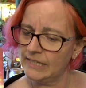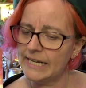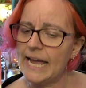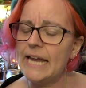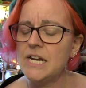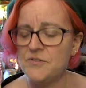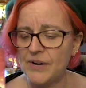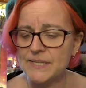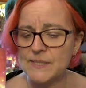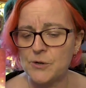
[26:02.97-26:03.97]
Like any of
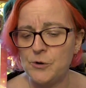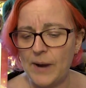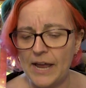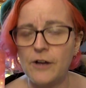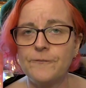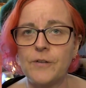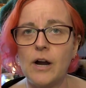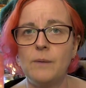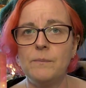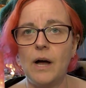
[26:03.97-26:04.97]
us who hail
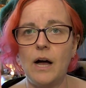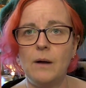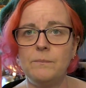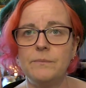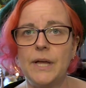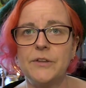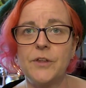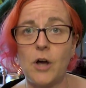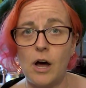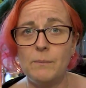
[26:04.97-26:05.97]
from like
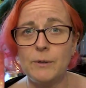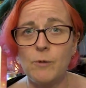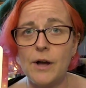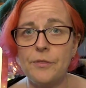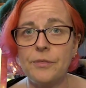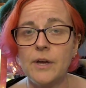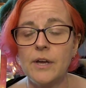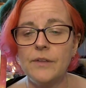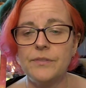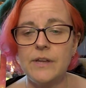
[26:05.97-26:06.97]
the Commonwealth,
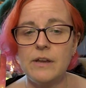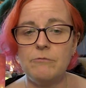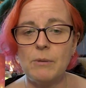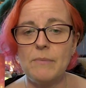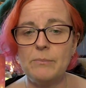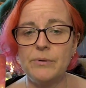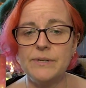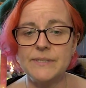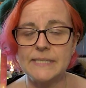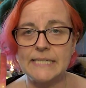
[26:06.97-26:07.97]
the
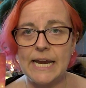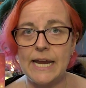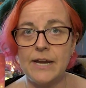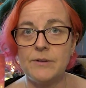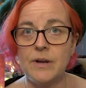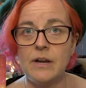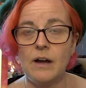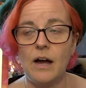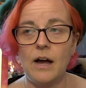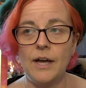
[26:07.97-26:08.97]
Remembrance Day
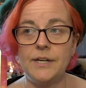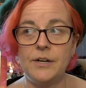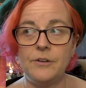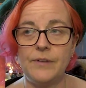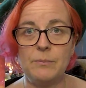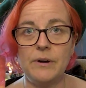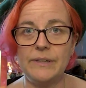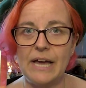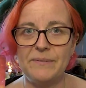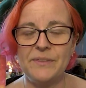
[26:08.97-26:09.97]
on November
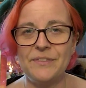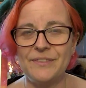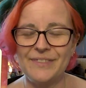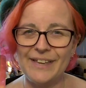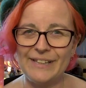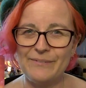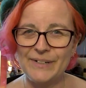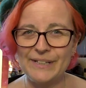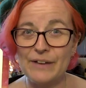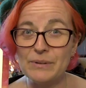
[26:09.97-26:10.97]
11th, the
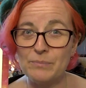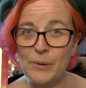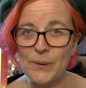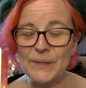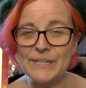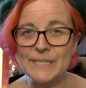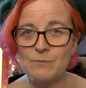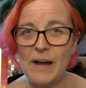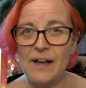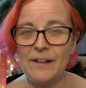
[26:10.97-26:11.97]
1111 portal
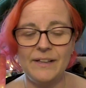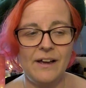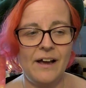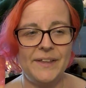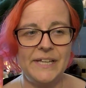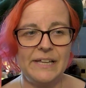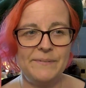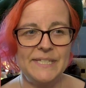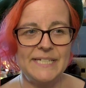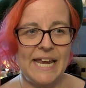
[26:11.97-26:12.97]
as well, on the
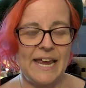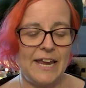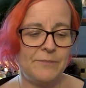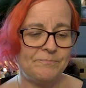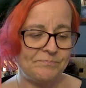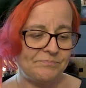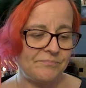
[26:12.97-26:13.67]
11th day,